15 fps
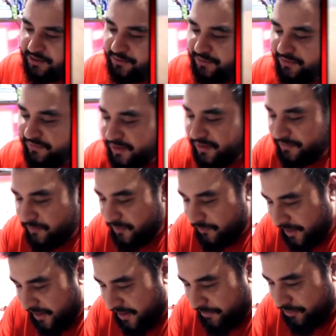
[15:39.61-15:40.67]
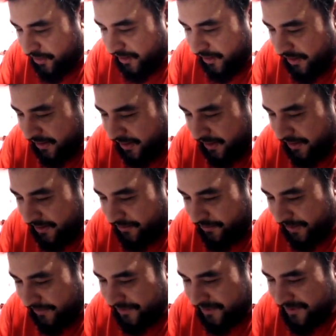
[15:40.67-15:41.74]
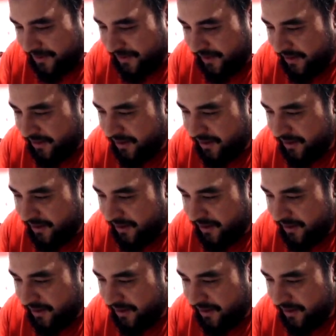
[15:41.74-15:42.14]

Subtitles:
we've been getting pretty lucky. The wife has gone like, oh